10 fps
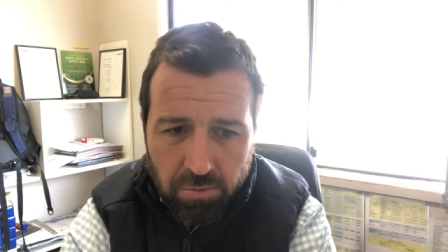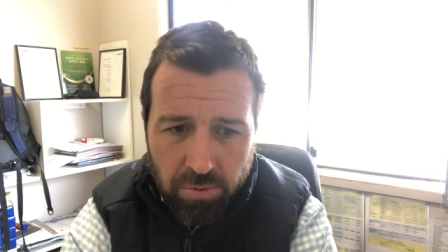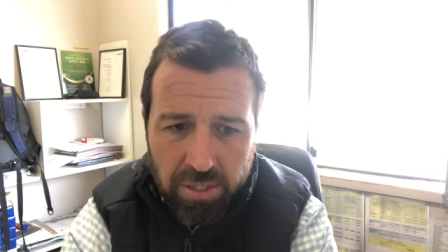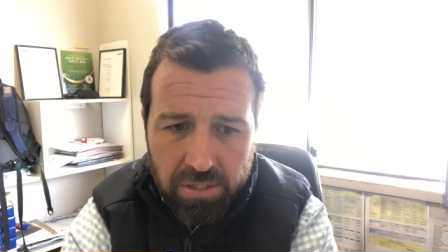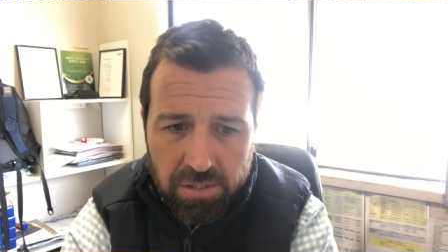
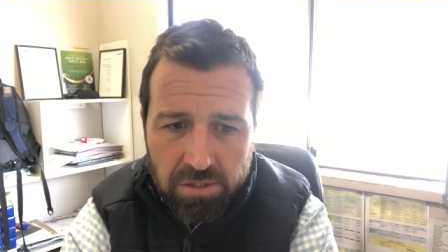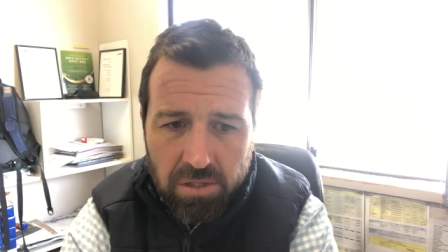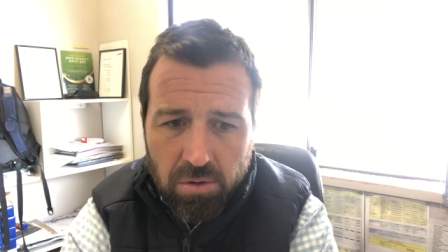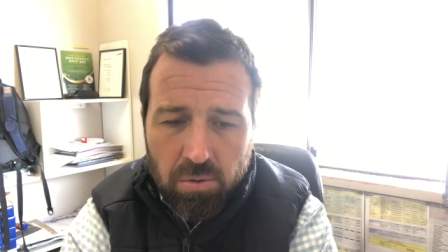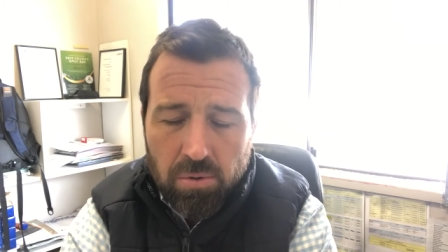regions,
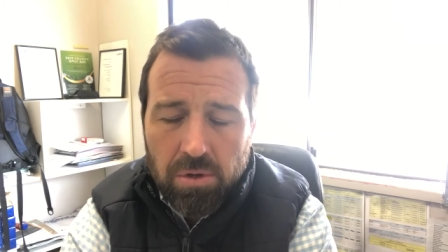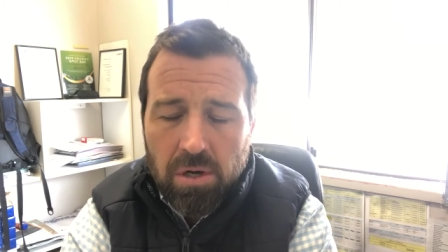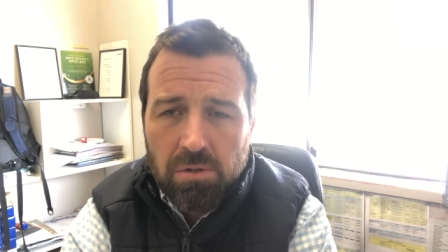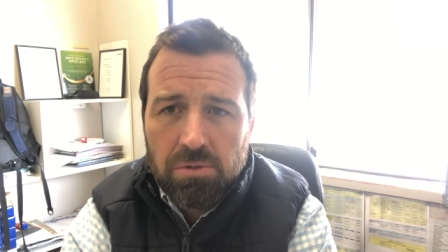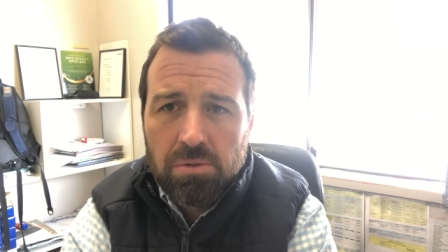so
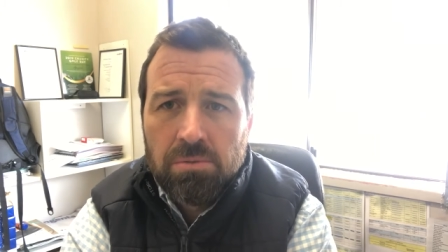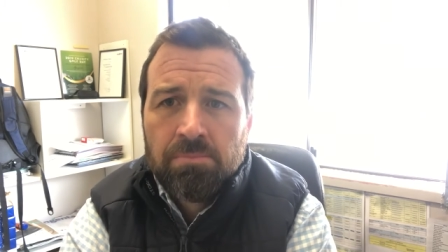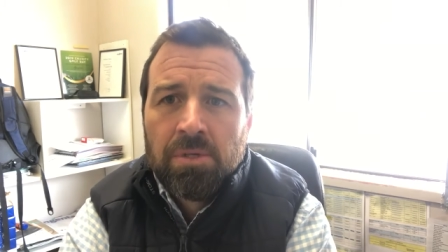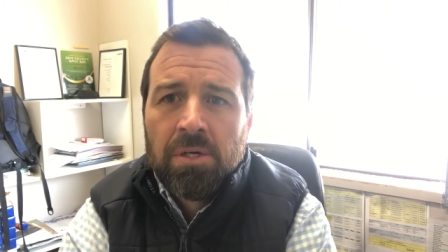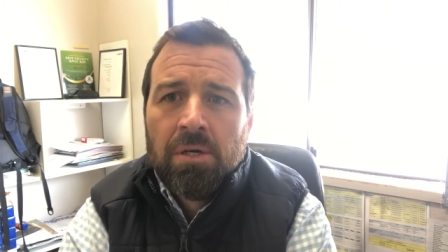horticultural
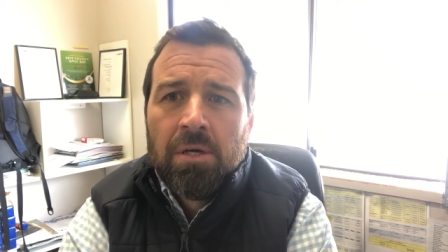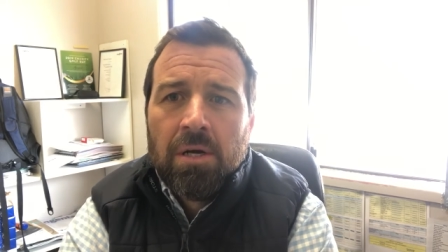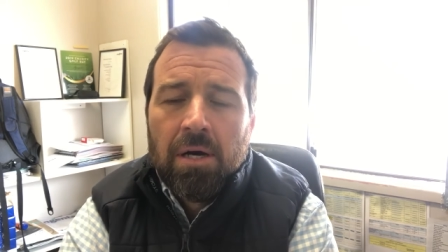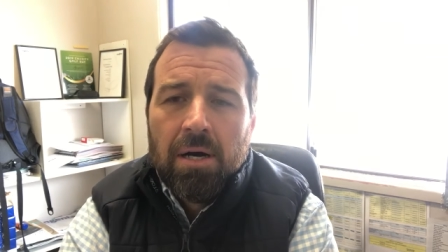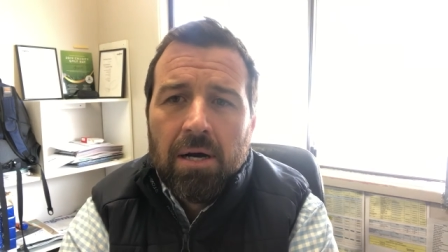
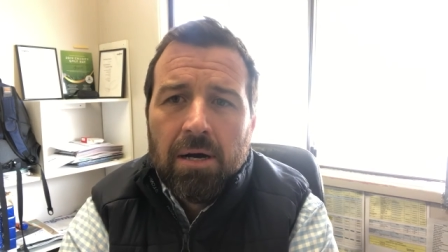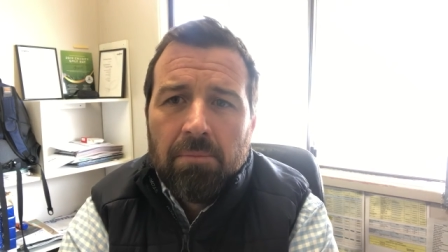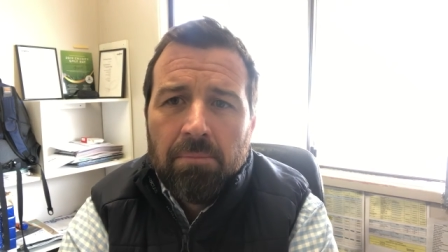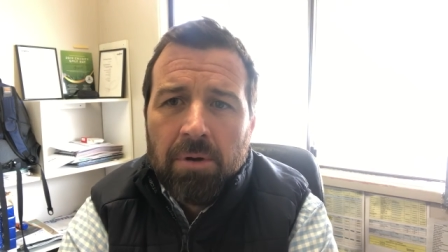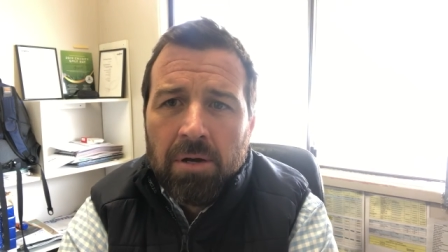
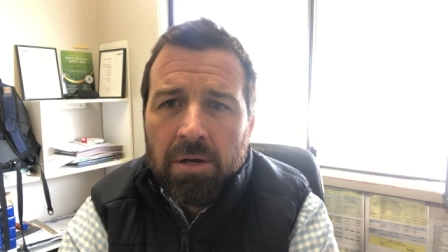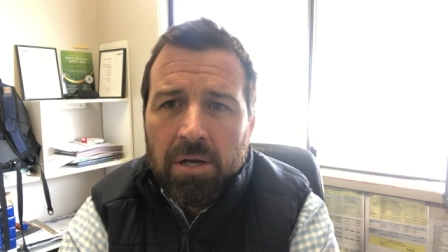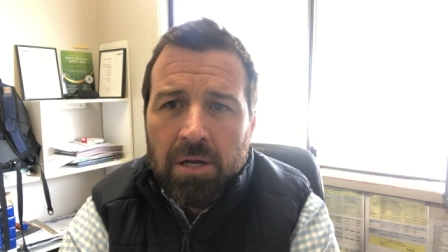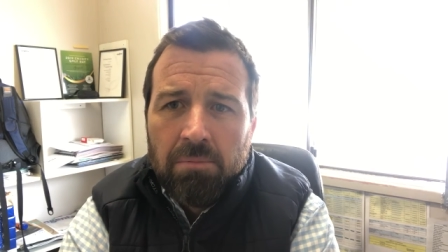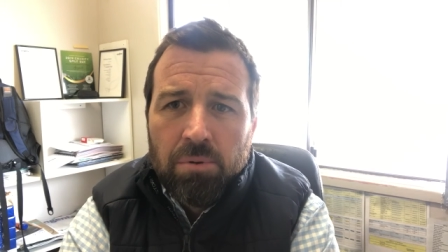um,
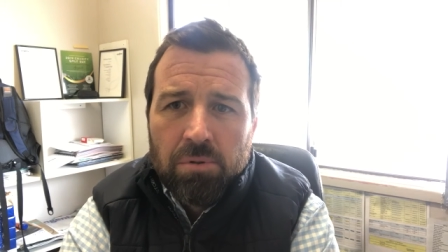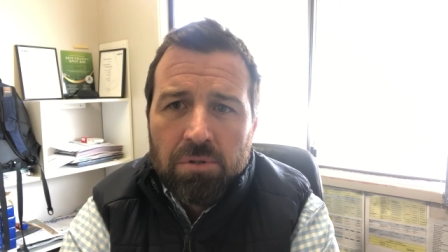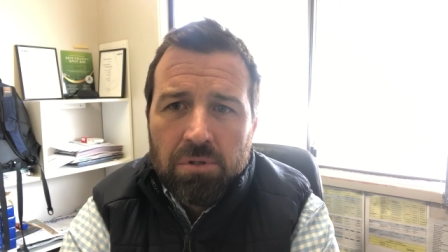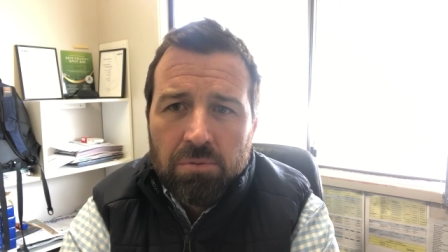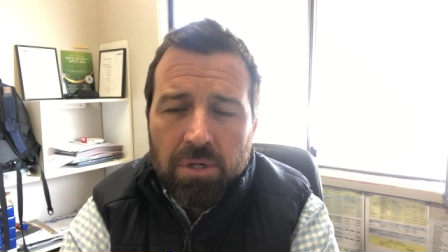inputs
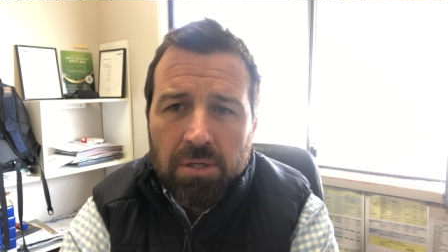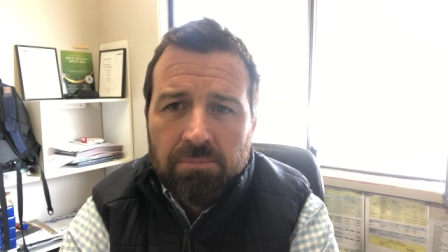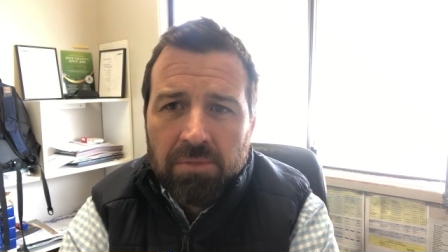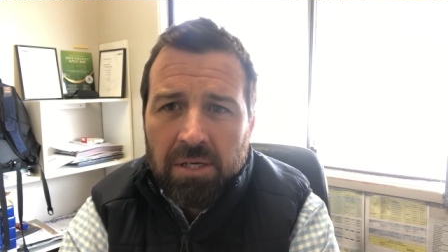as well.